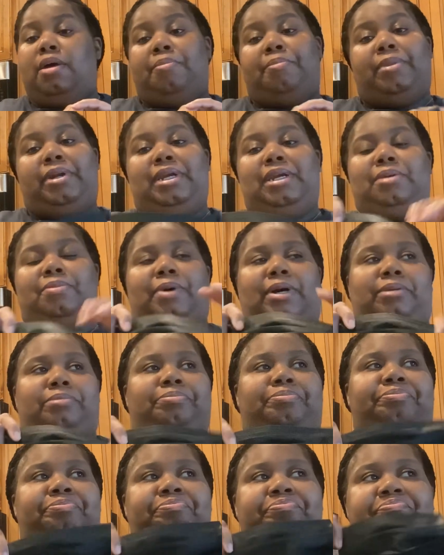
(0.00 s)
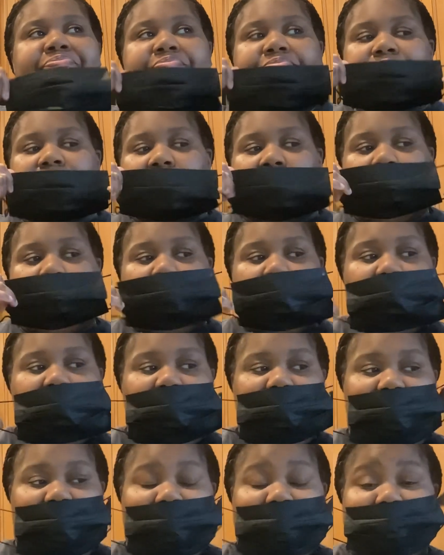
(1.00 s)
But anyway,
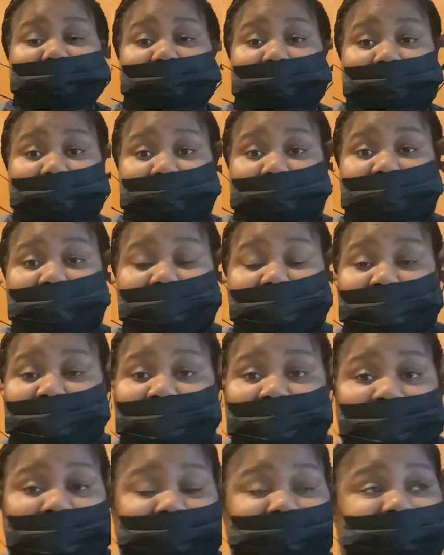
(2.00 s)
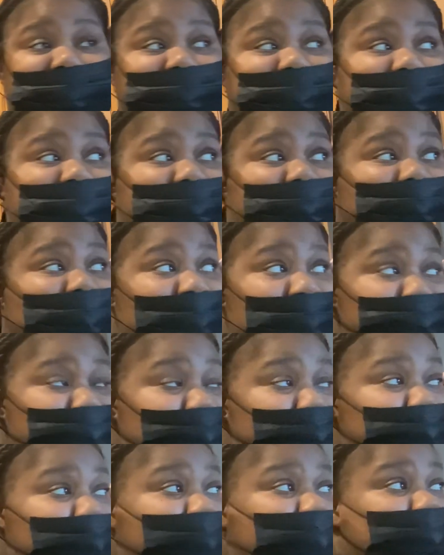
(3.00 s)
like I said, I just still got my
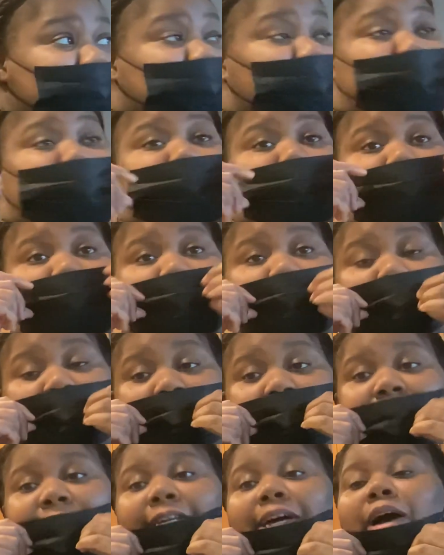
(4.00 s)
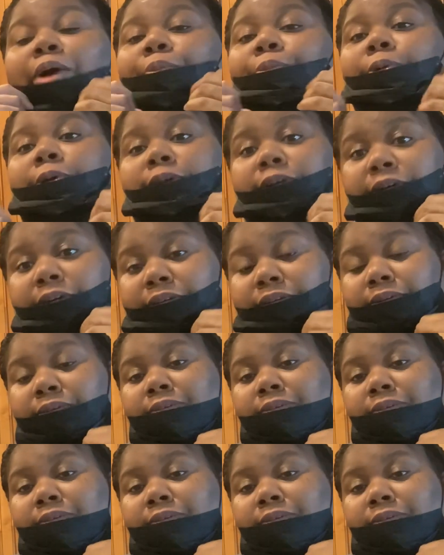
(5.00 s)
mask on because I want to